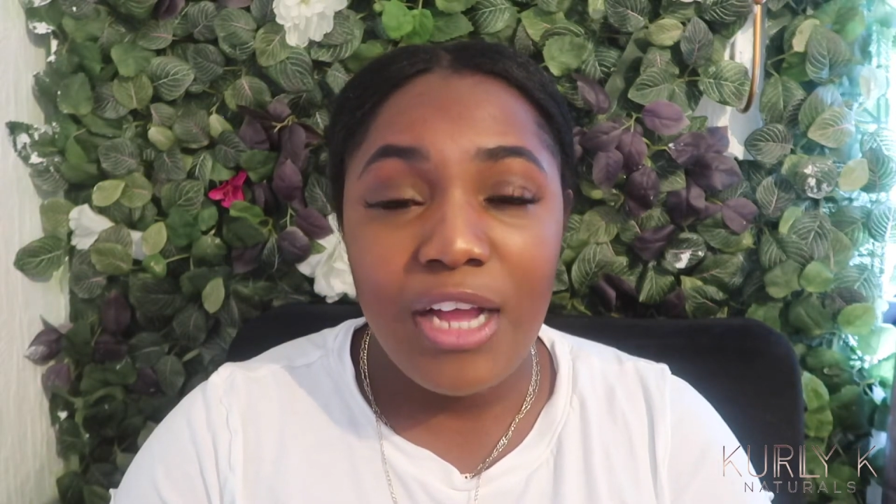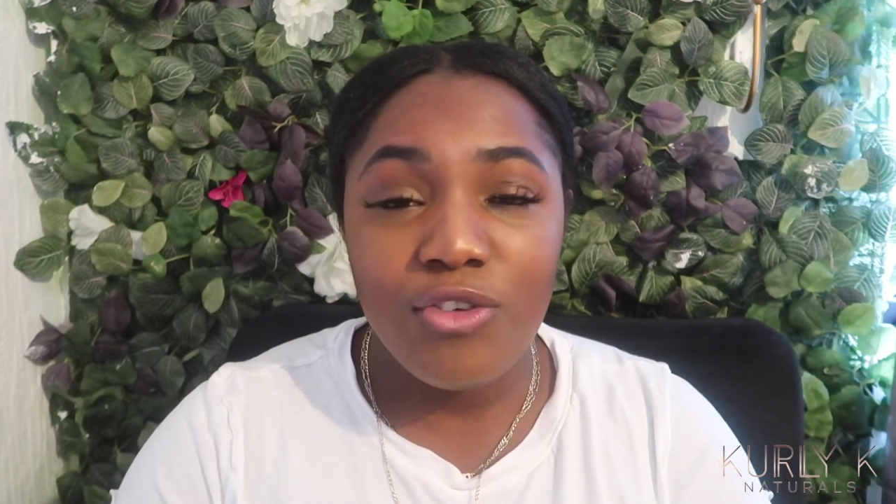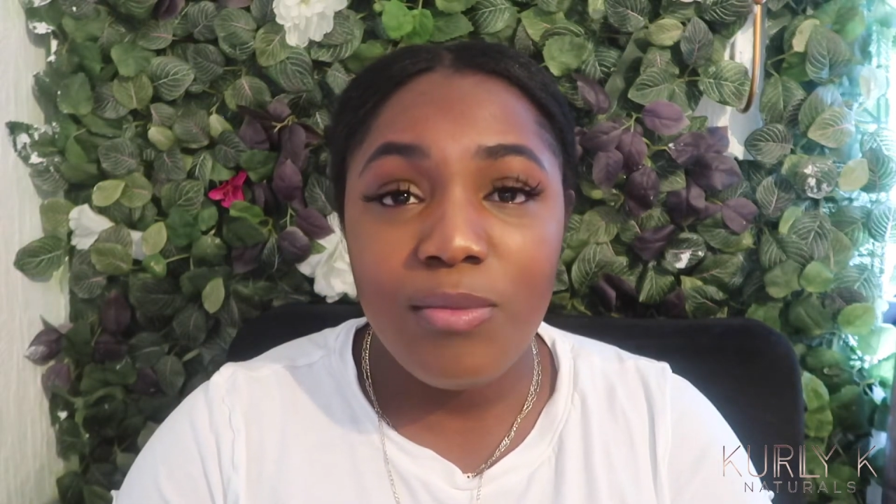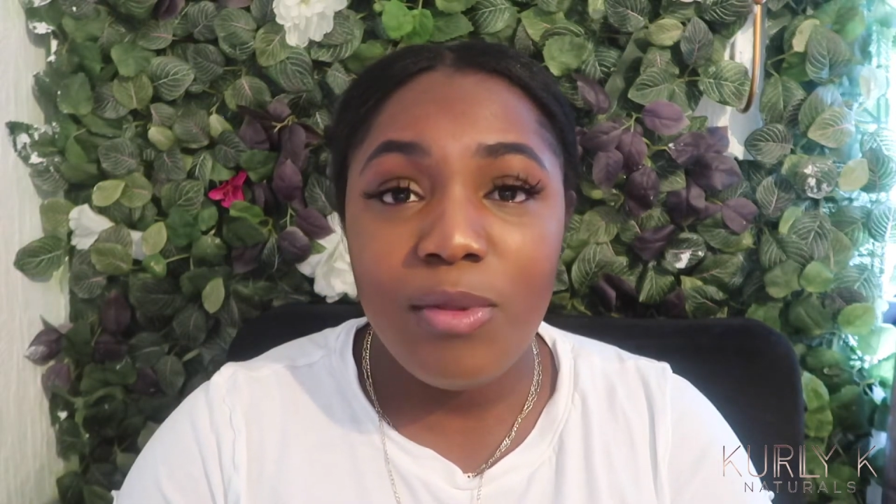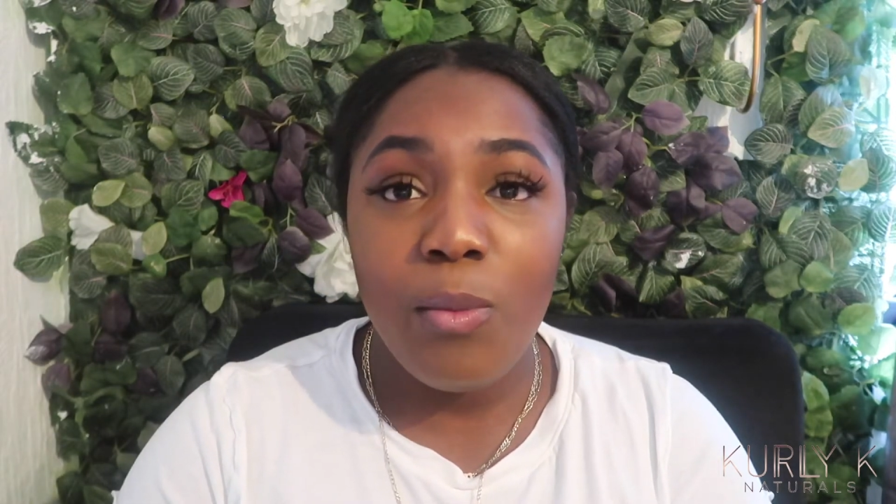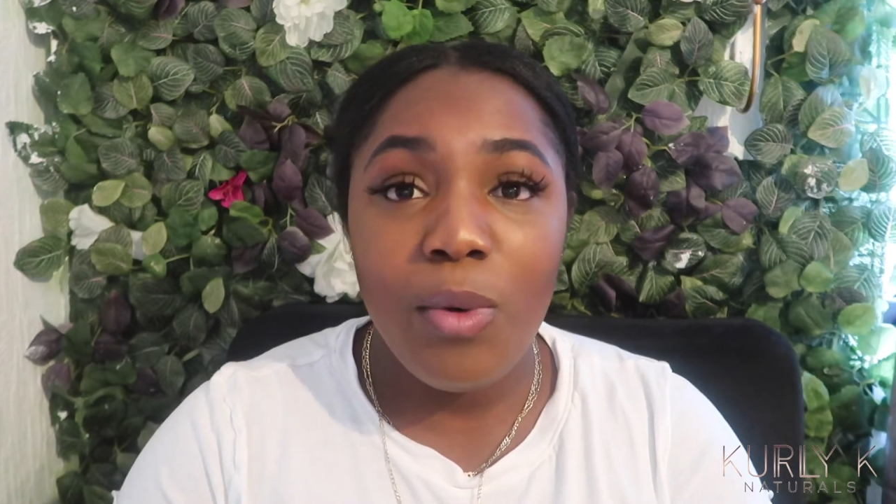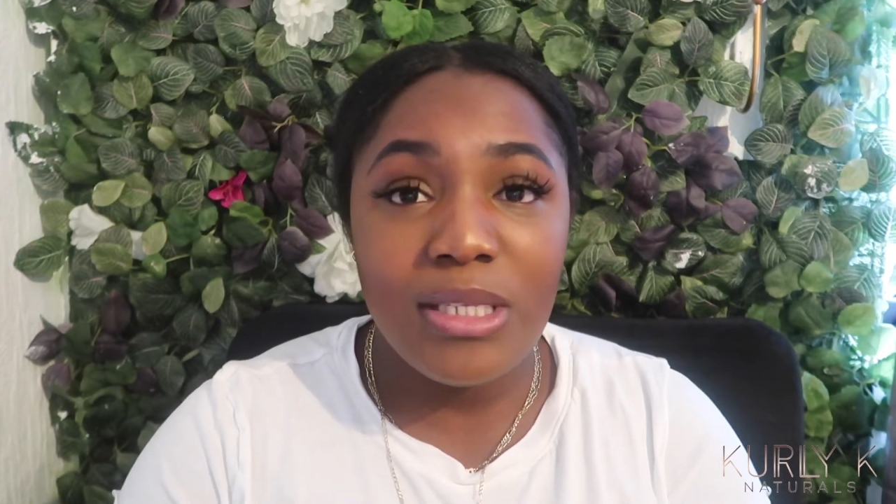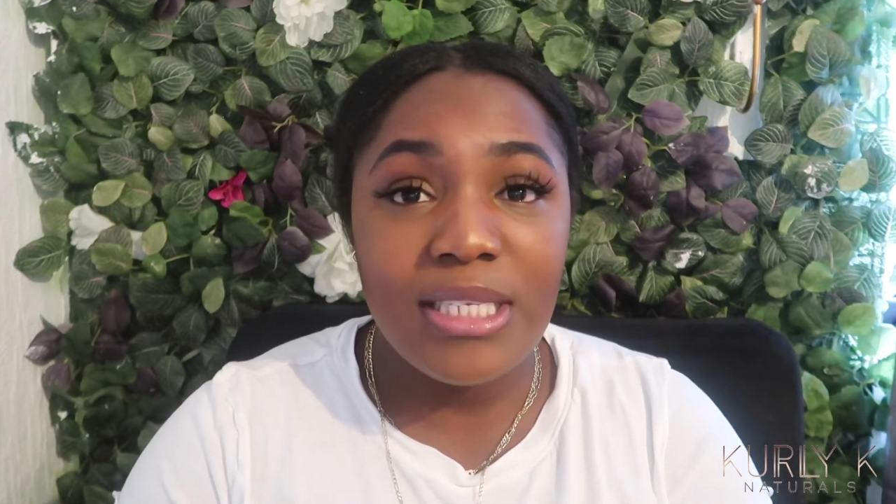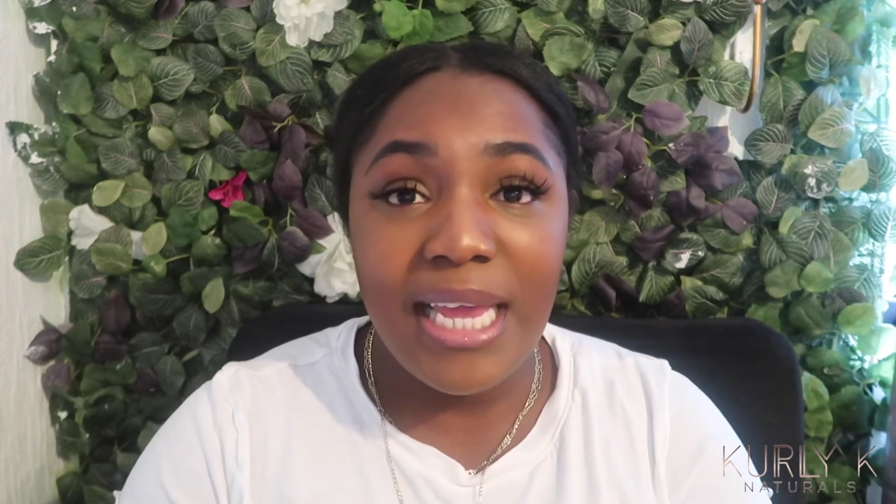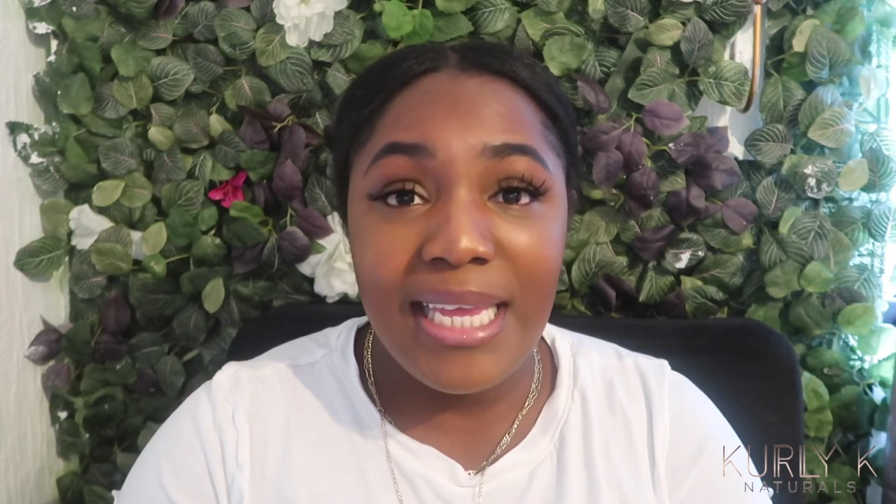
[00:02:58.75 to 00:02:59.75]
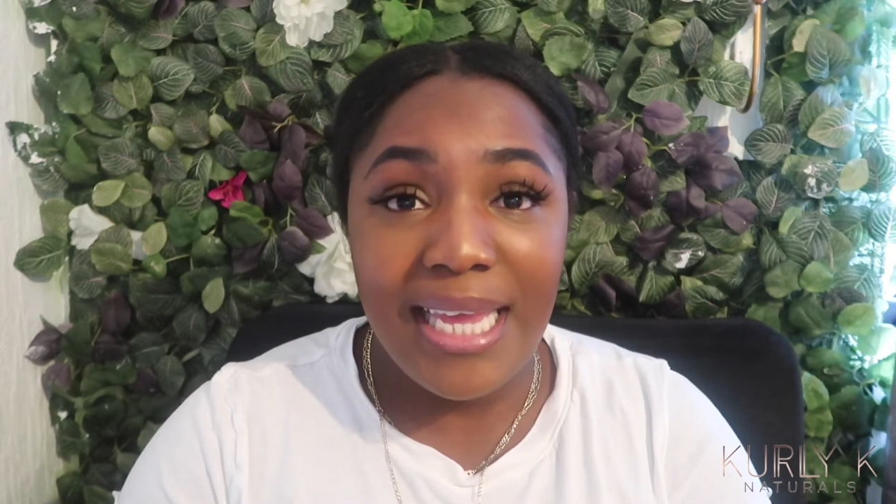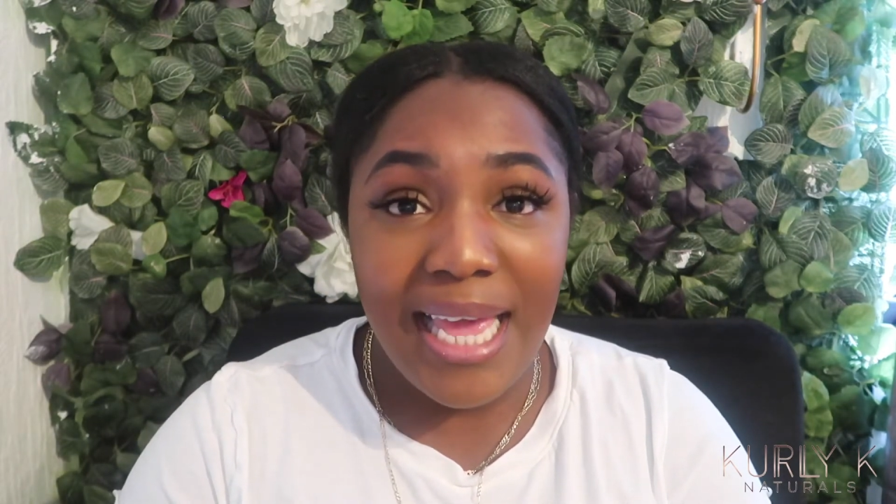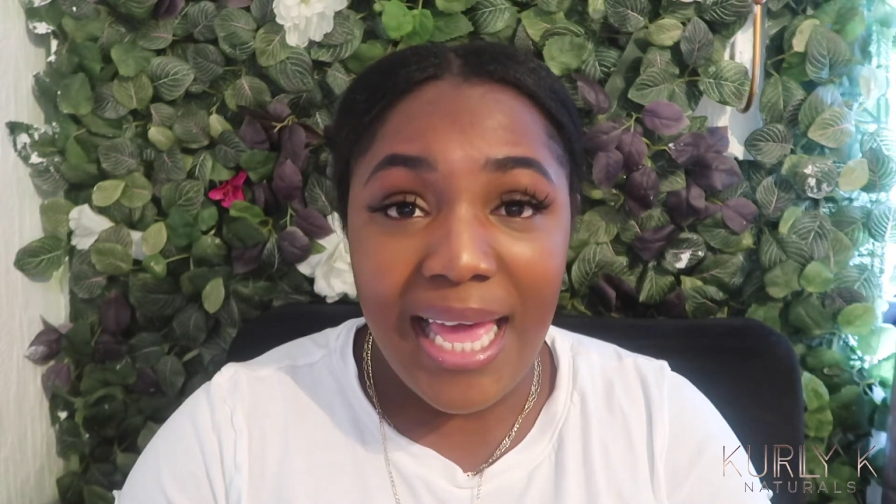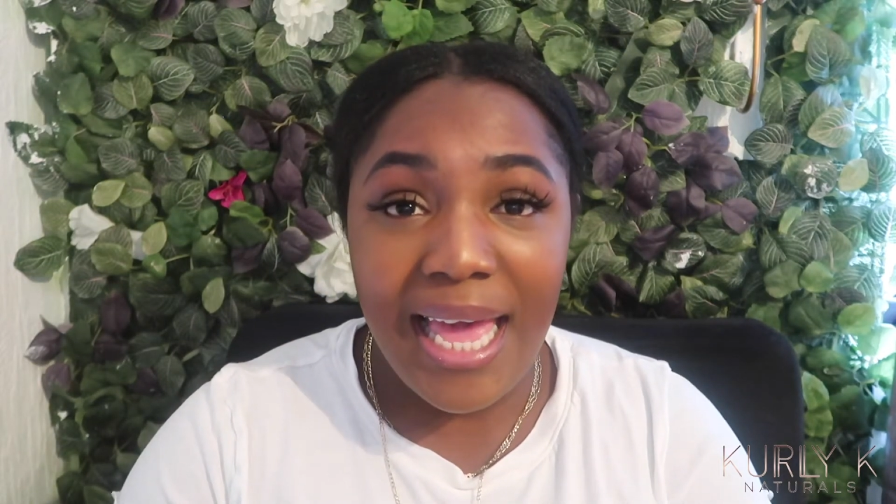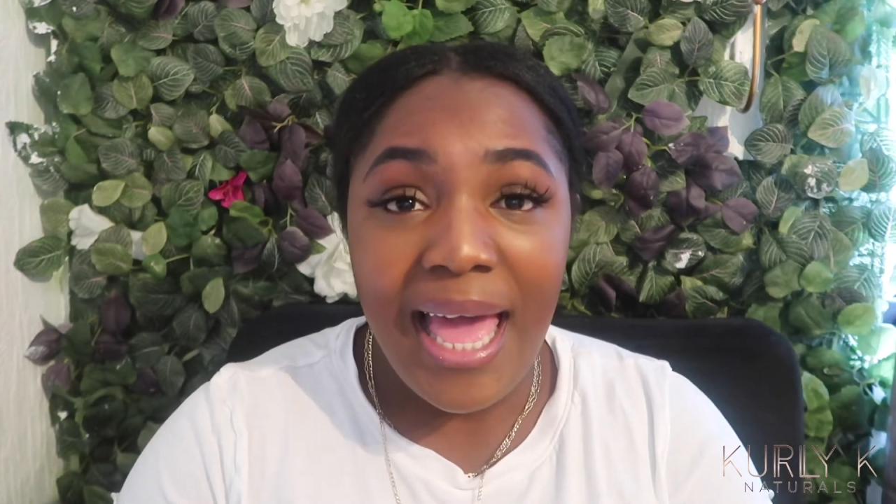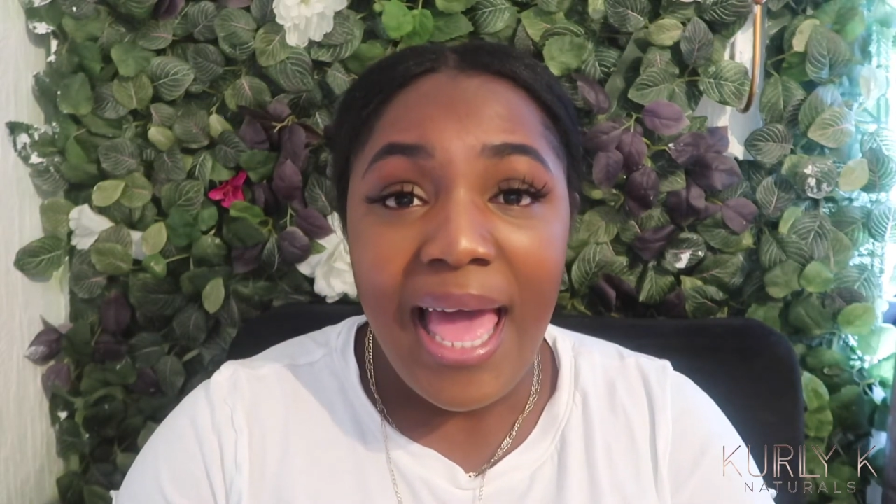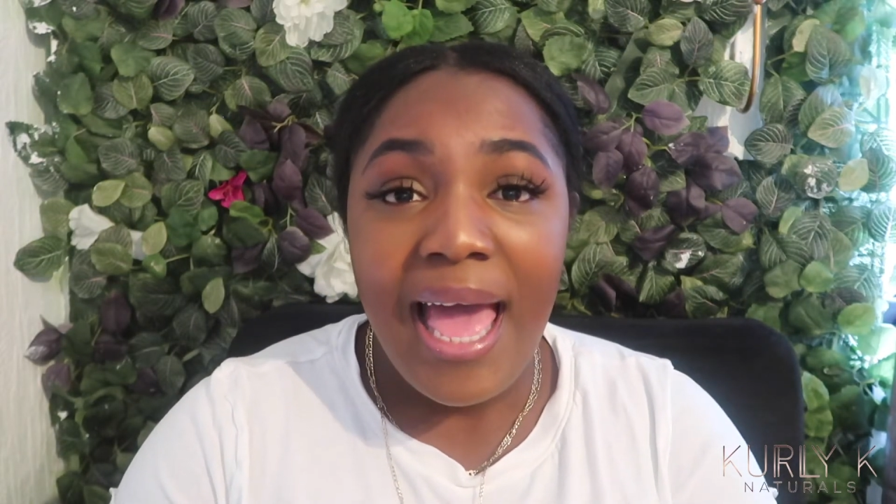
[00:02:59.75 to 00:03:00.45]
I trim them once a year,